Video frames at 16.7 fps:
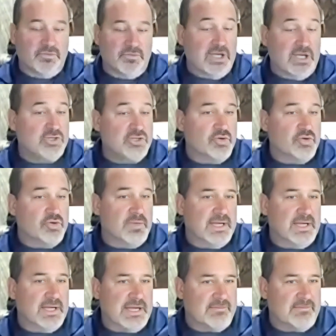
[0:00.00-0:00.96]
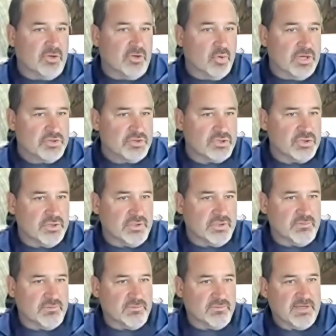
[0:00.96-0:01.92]
Then you may have a question
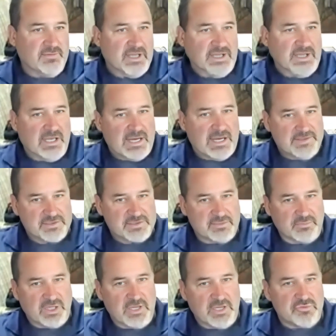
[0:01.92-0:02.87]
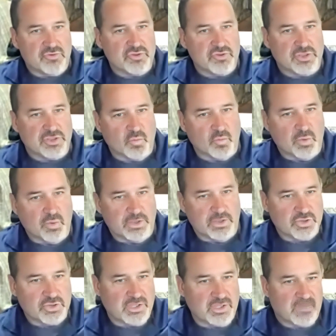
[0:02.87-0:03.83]
of, have I lost some nitrogen?
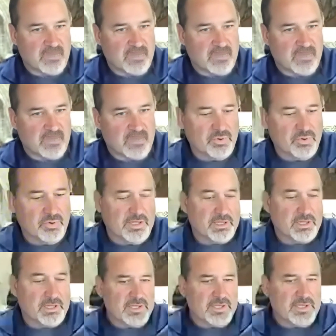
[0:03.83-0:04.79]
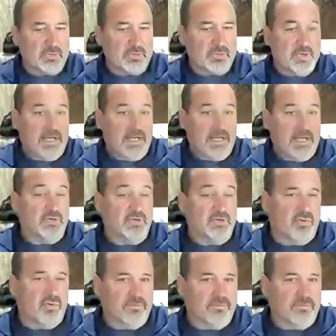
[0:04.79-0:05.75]
What should I put on ahead of time? You can
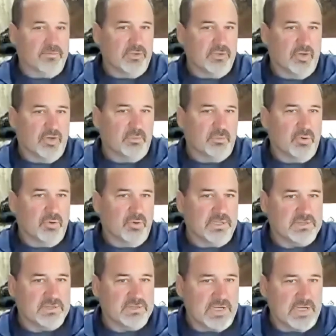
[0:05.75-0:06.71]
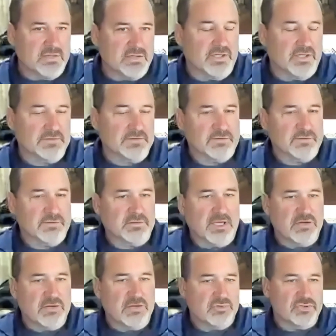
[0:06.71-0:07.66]
do a, pre-side dress
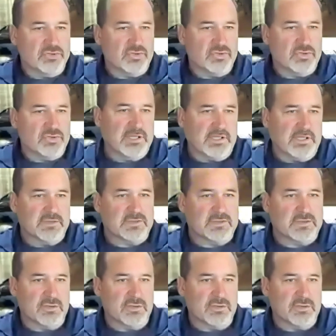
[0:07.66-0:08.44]
nitrogen test.